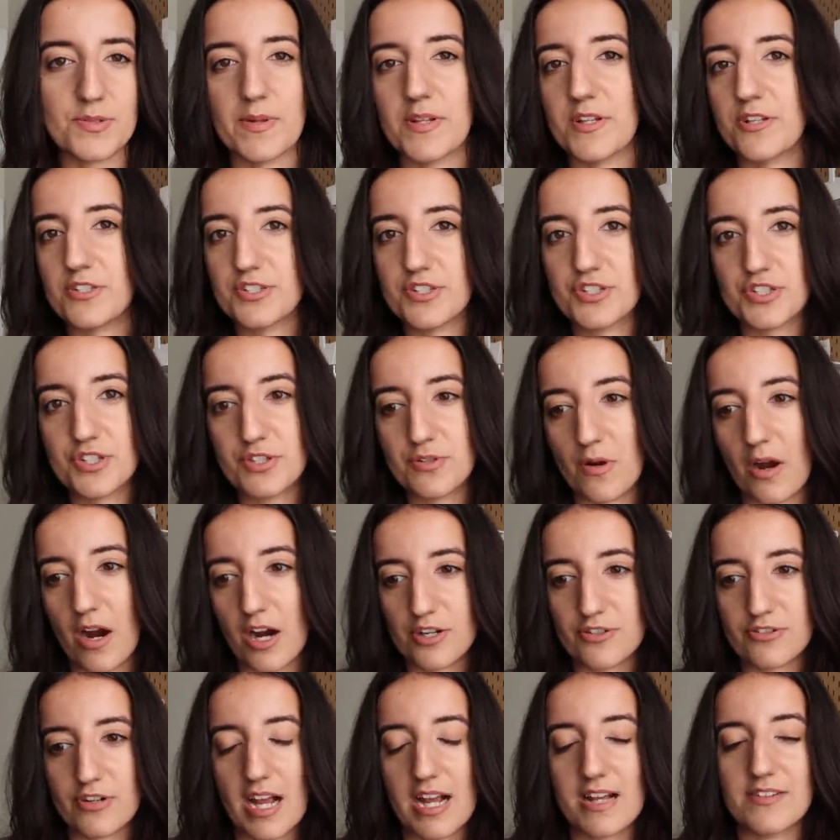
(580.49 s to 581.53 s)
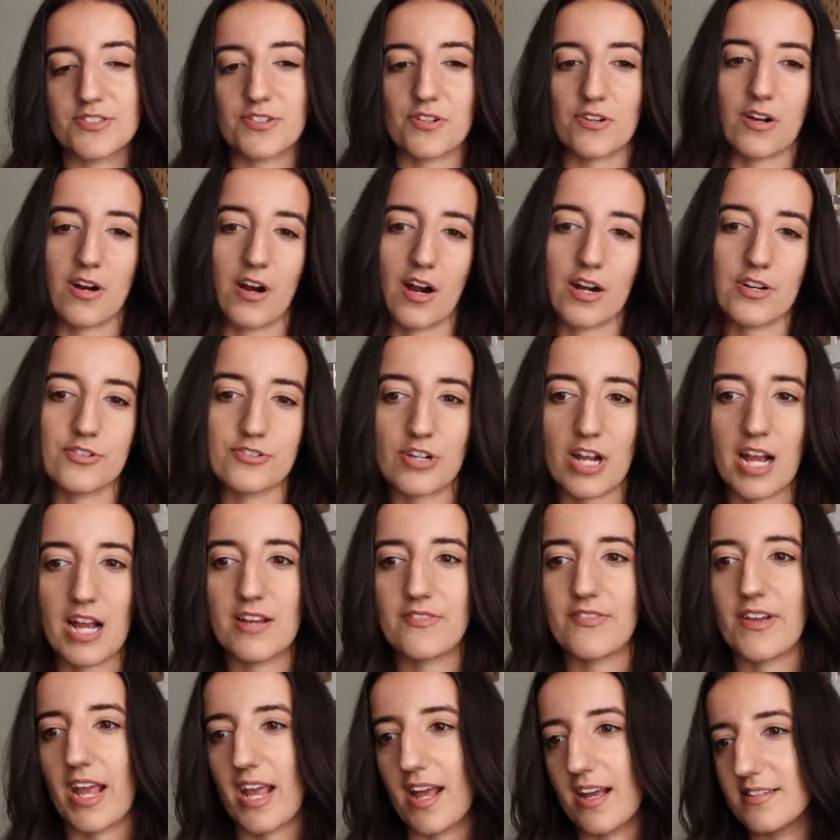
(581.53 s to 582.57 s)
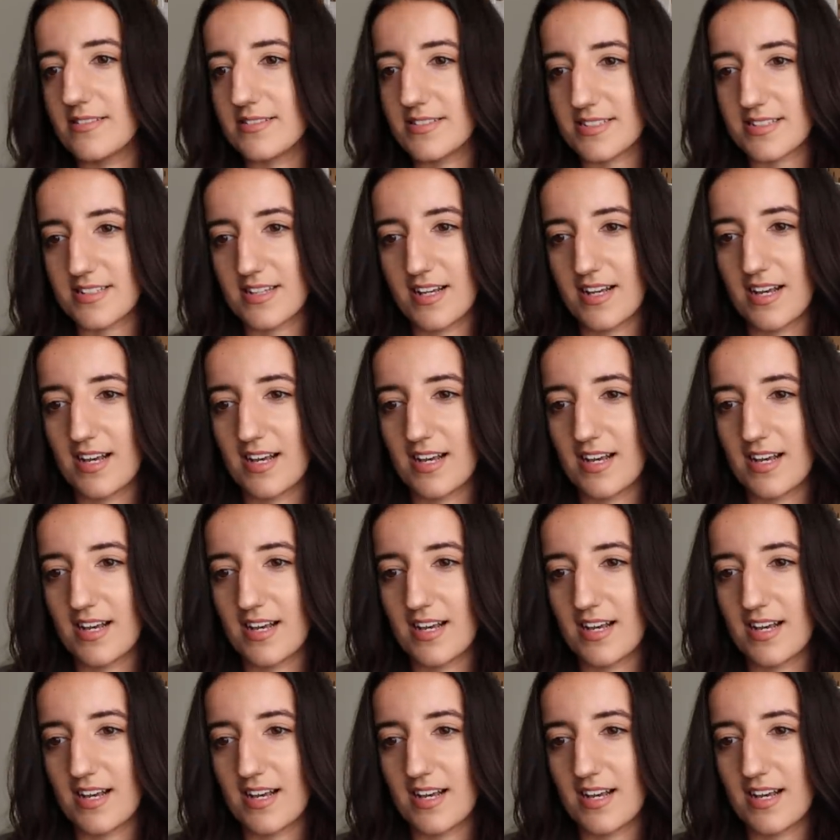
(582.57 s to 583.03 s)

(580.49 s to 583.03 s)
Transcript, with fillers: whether it's two hard drives or a hard drive and